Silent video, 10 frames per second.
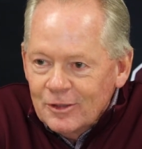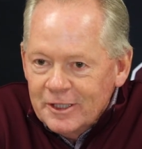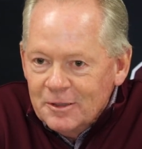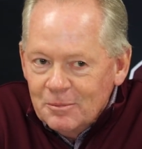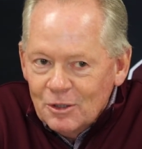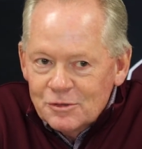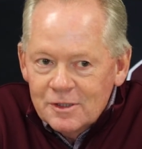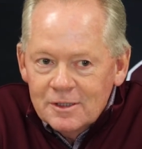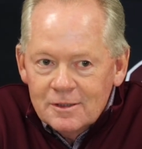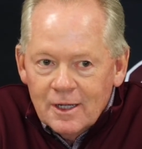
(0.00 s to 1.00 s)
leading most
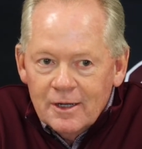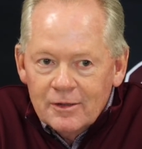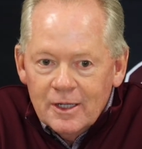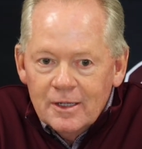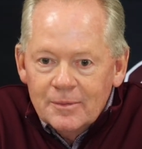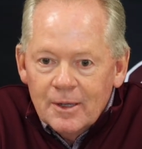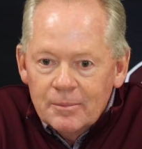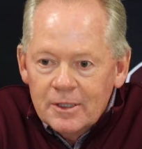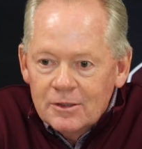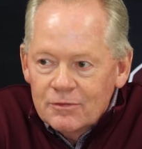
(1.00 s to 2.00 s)
the entire game, got
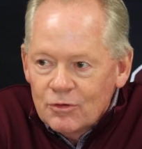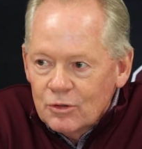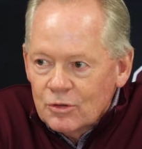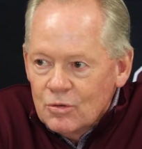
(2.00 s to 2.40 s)
beat in the fourth